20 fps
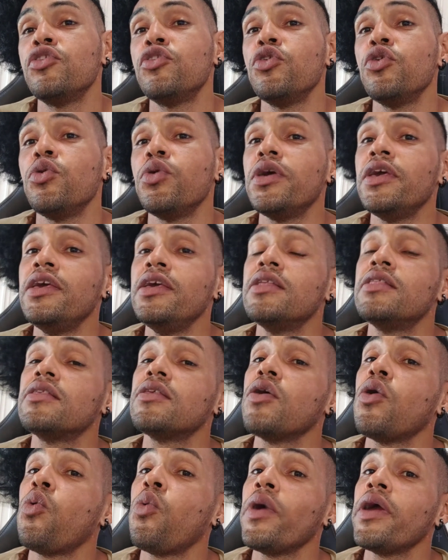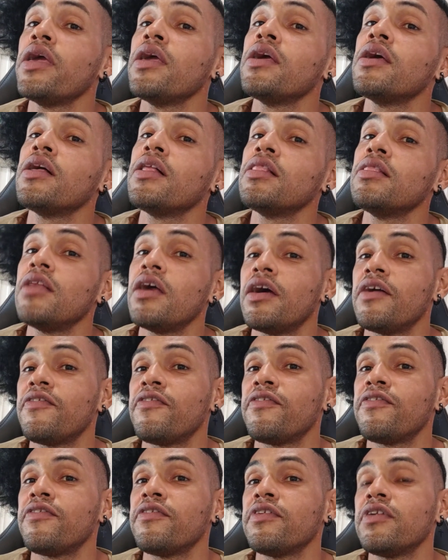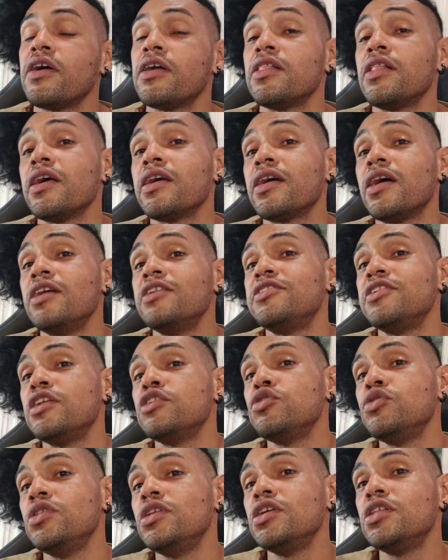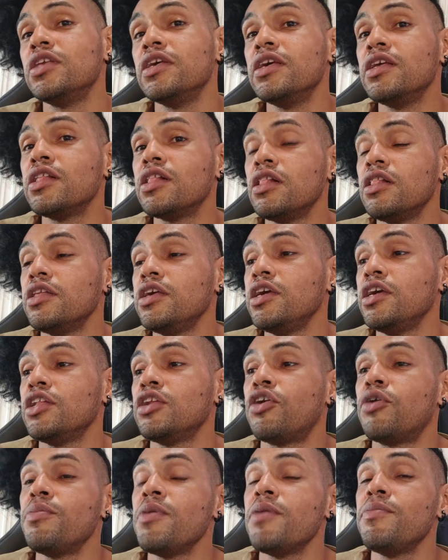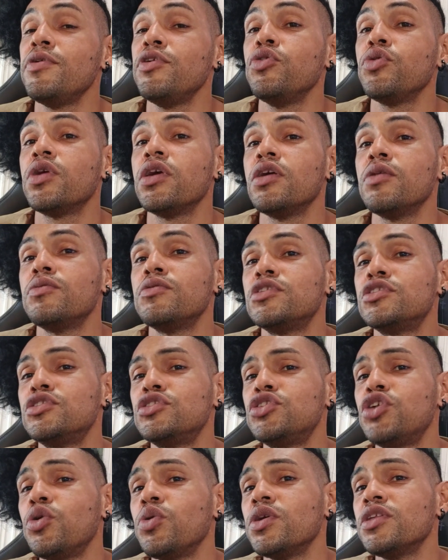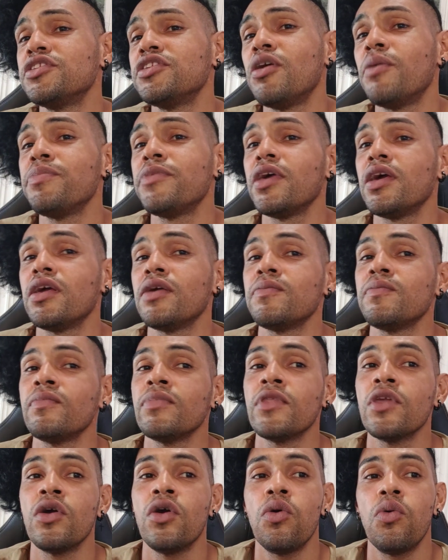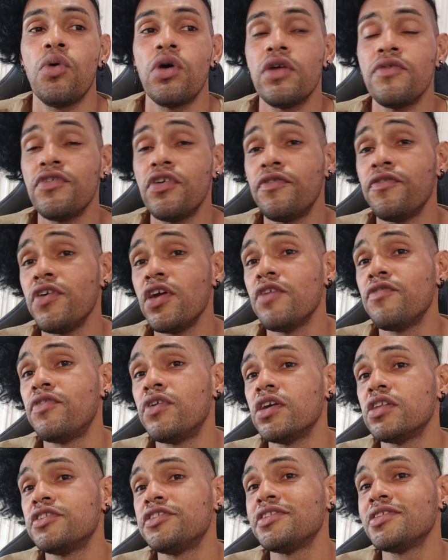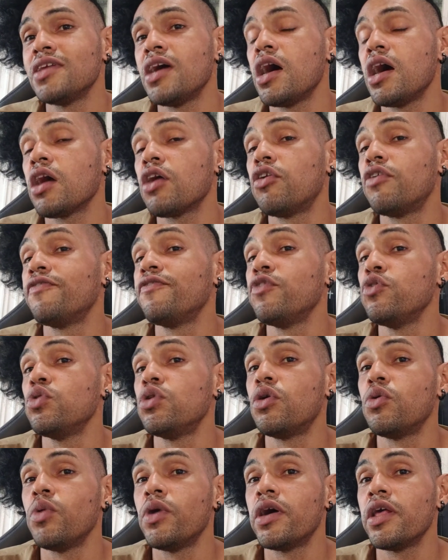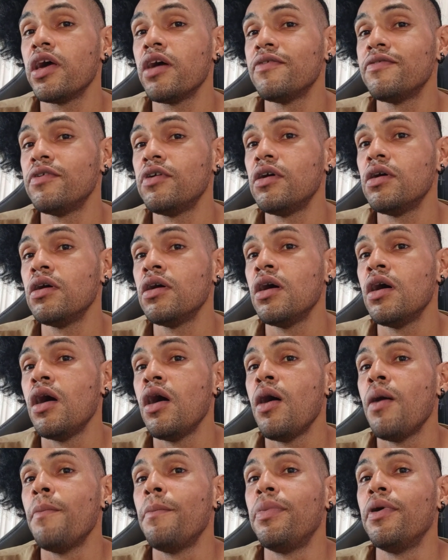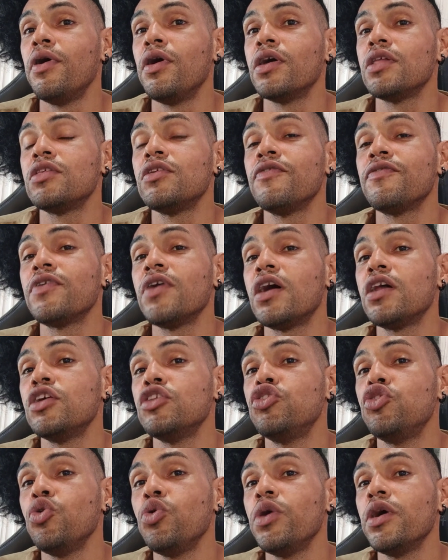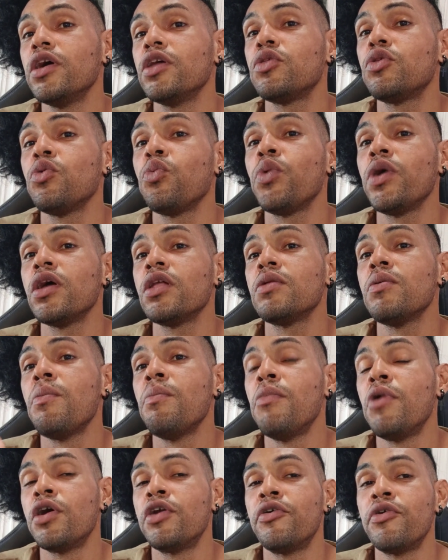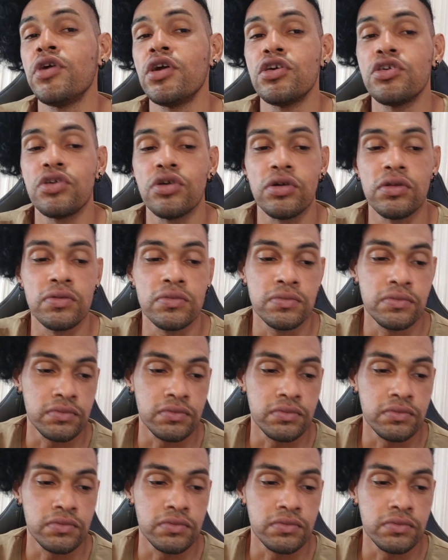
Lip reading: to eat way less. And like I said, you need to eat clean, or maybe you can throw in something, one of your favorite snack or food or whatever, but you've got to do it with moderation.